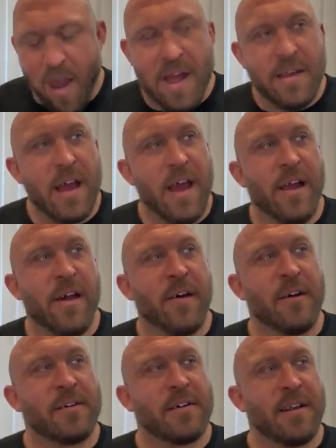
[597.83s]
And I
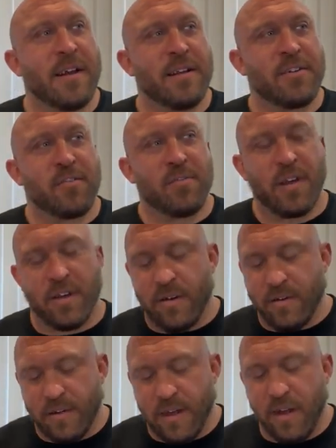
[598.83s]
go, and I just, I
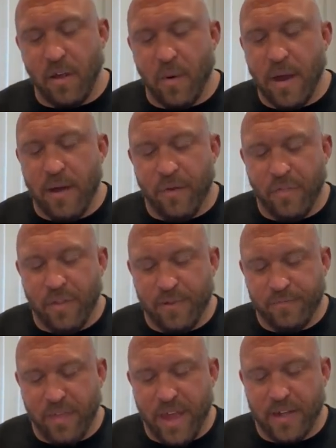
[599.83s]
go, LOL,
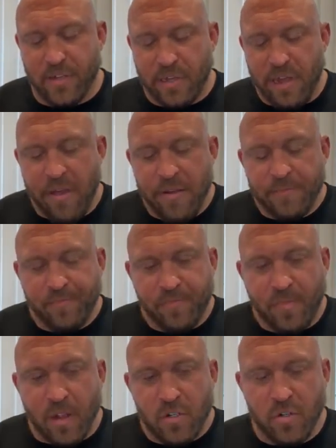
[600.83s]
thanks.
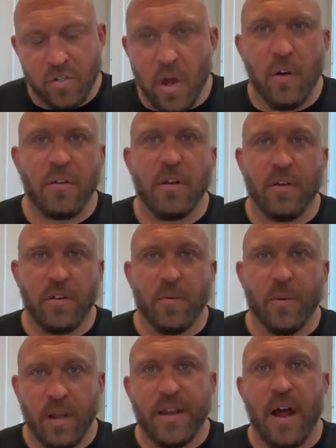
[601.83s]
She goes, no, no, you're
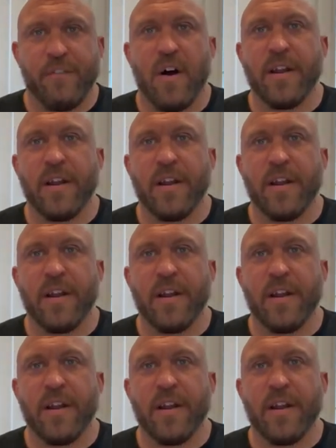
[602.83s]
really not